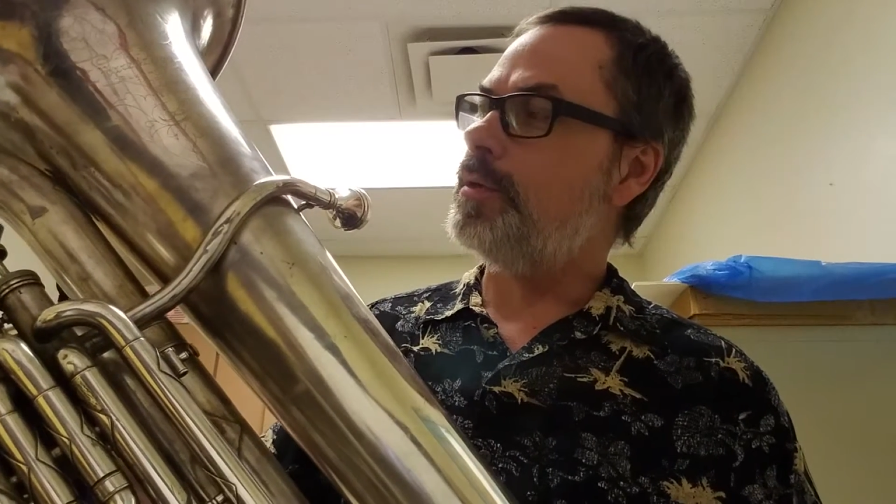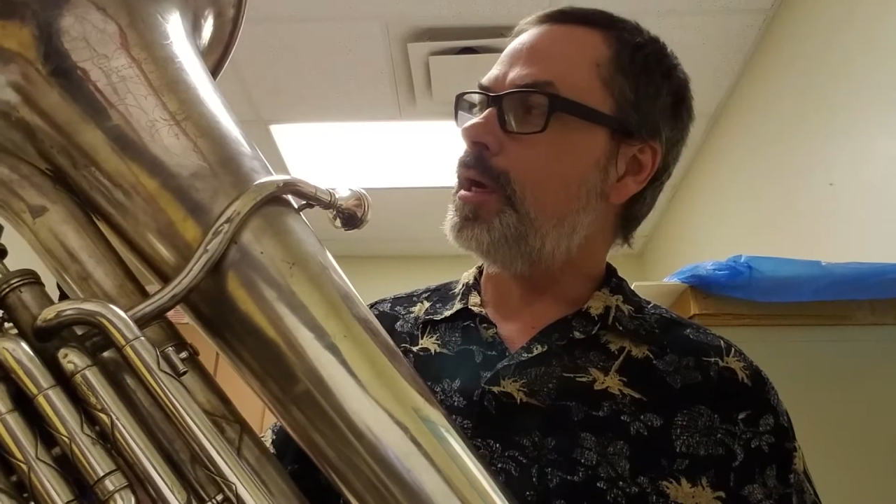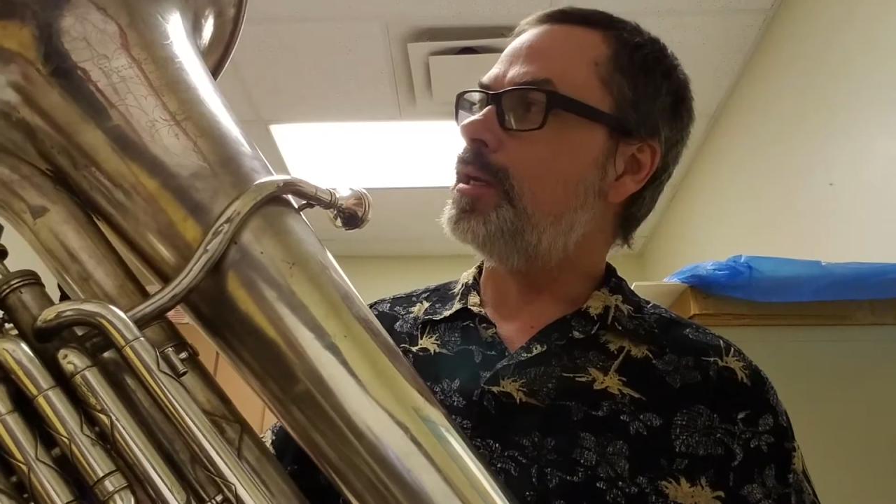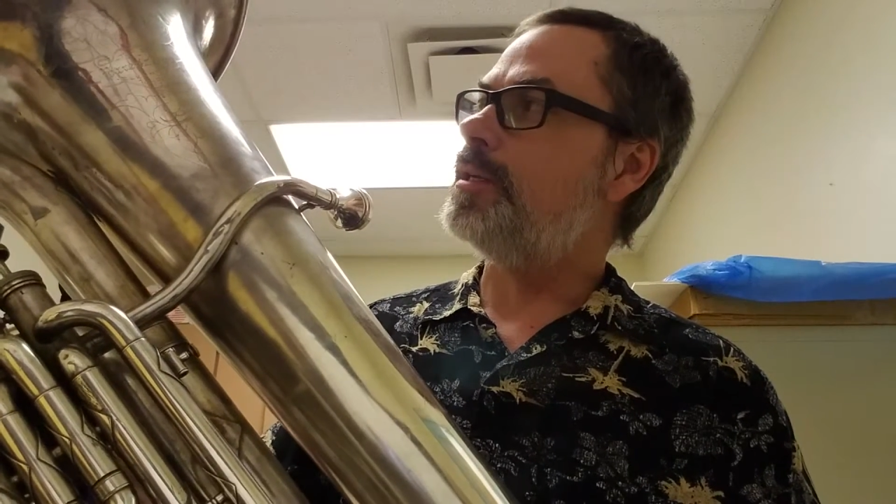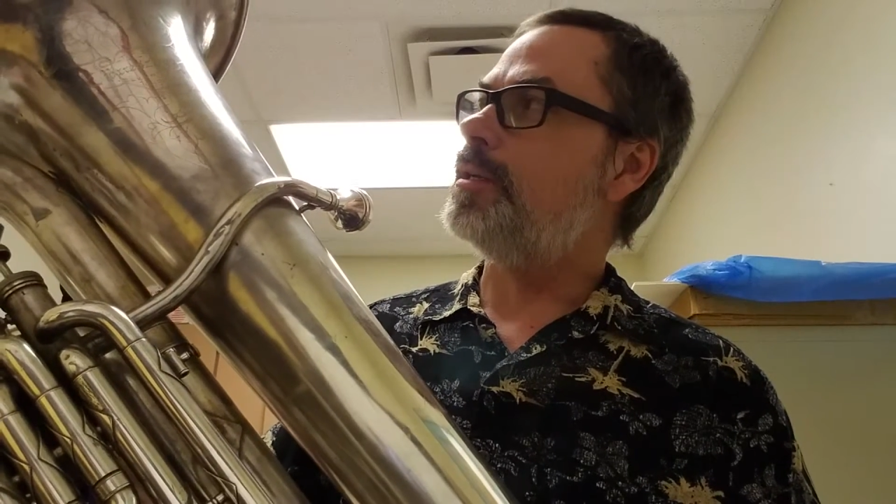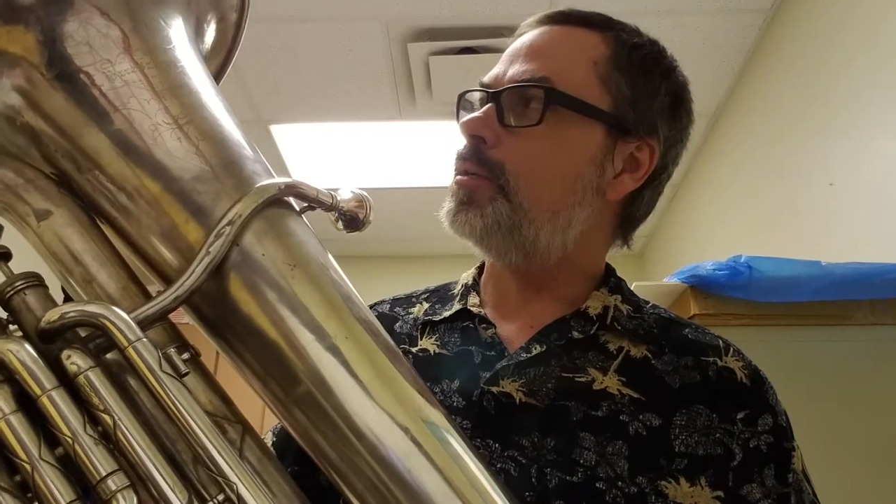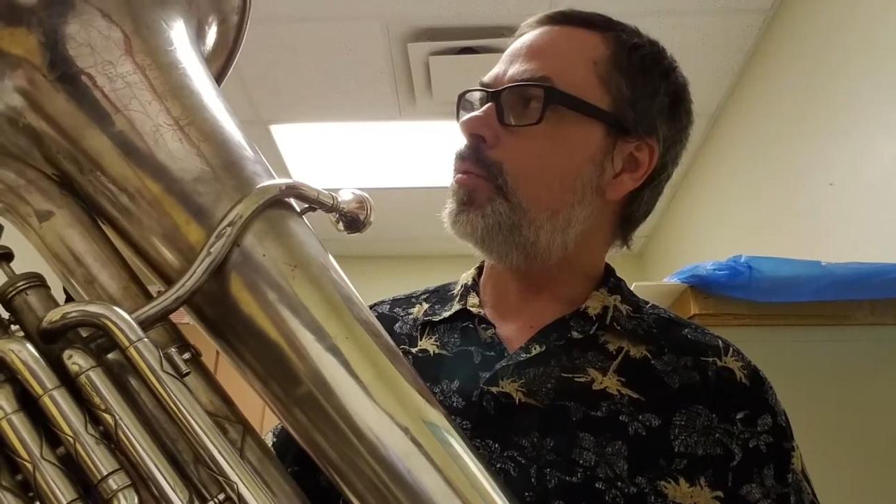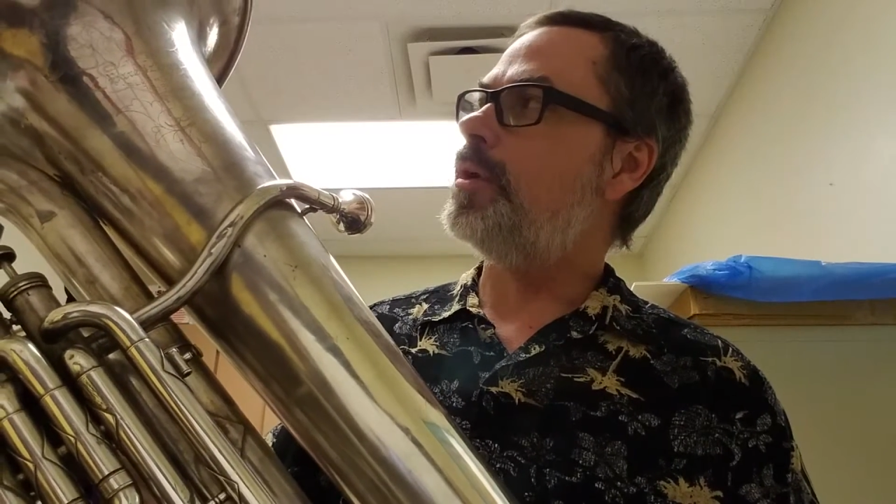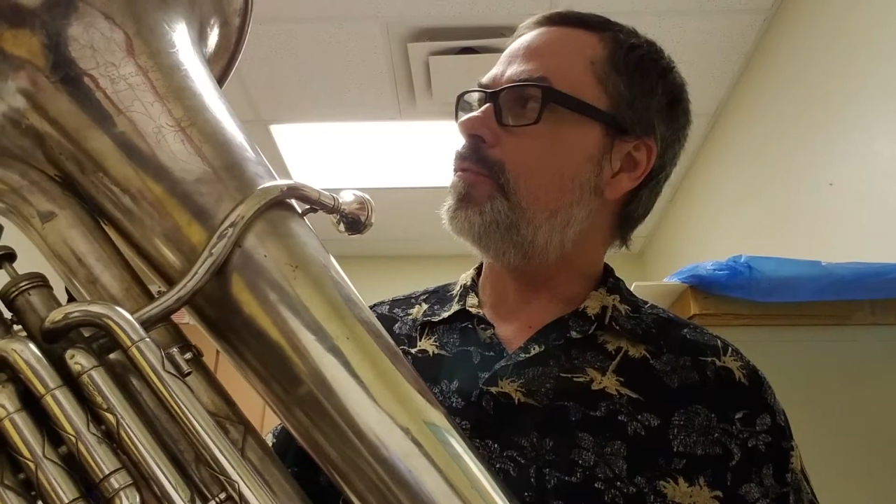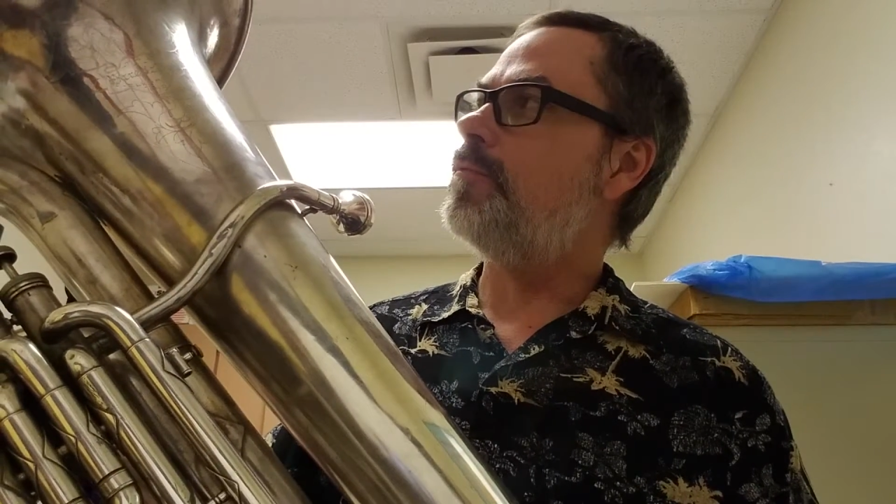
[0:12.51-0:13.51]
and
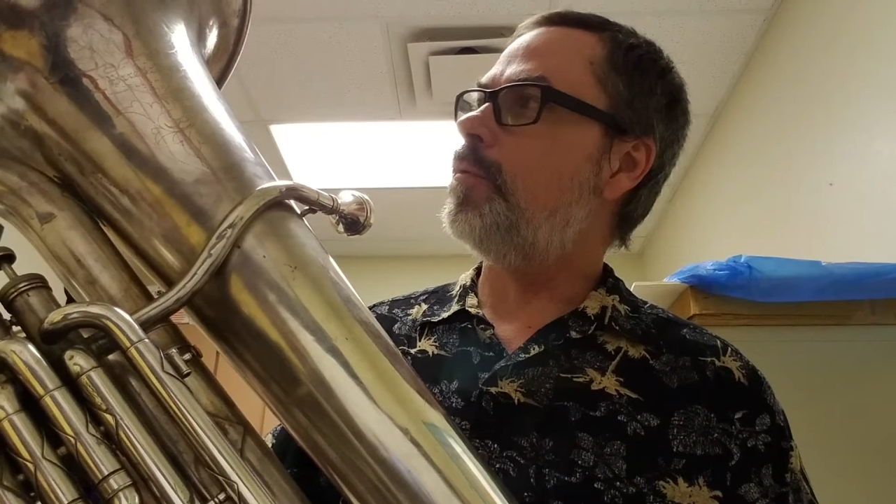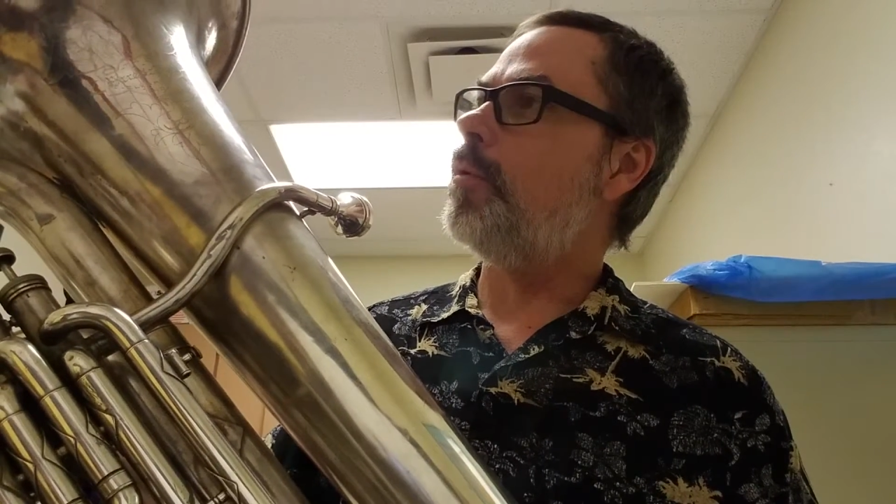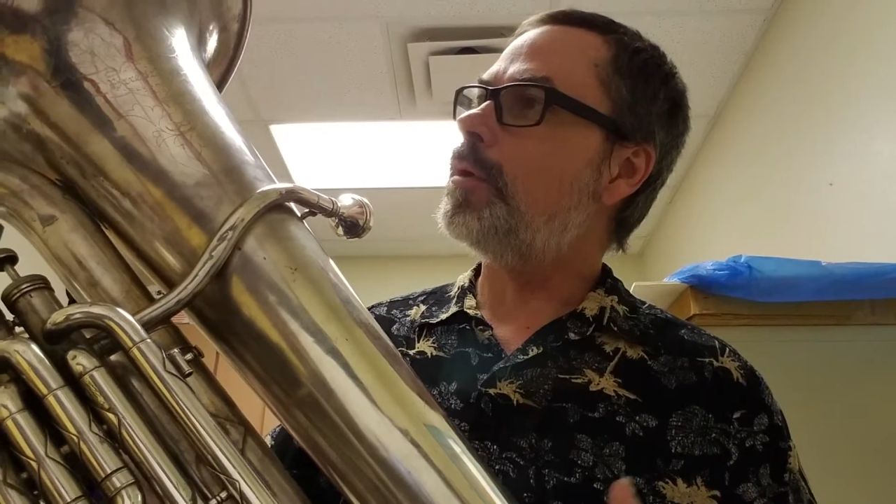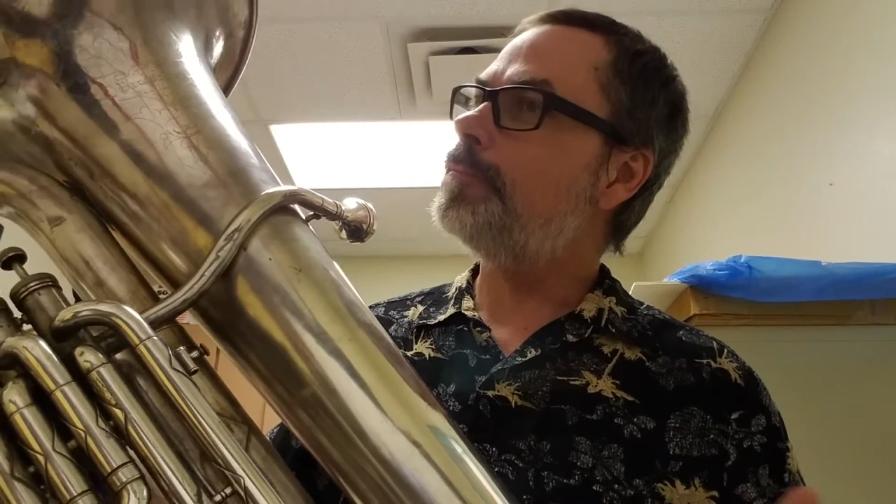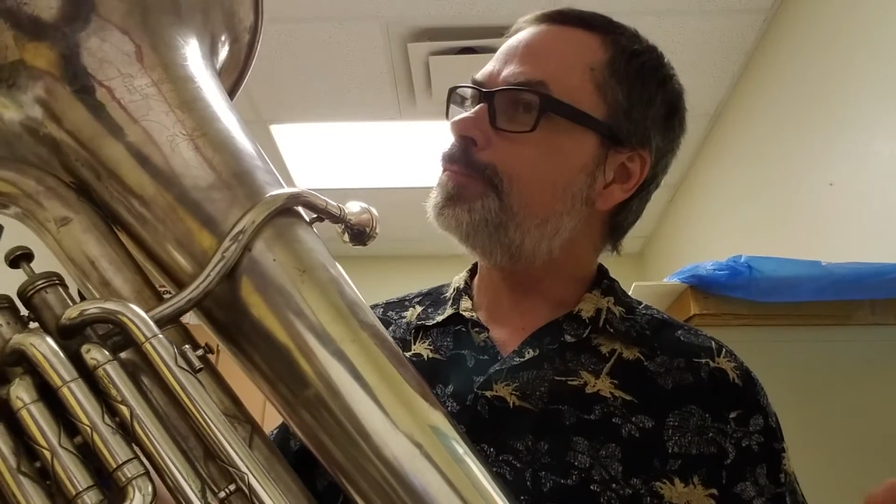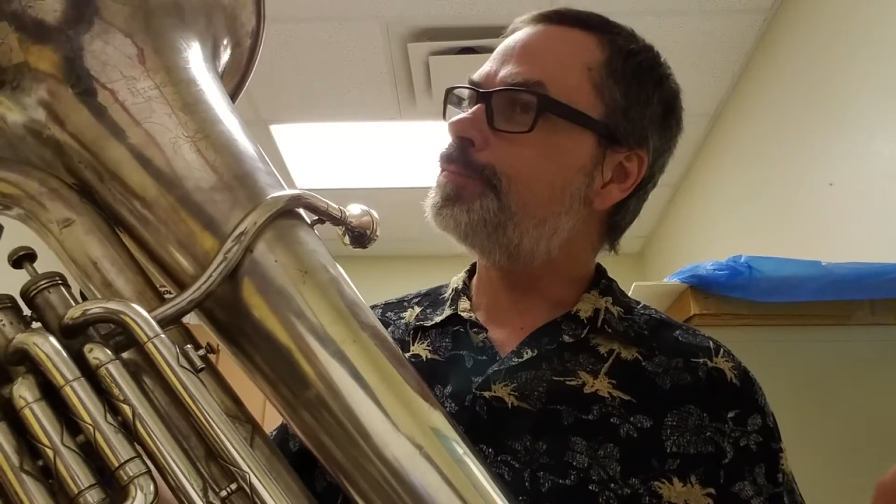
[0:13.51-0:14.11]
1924.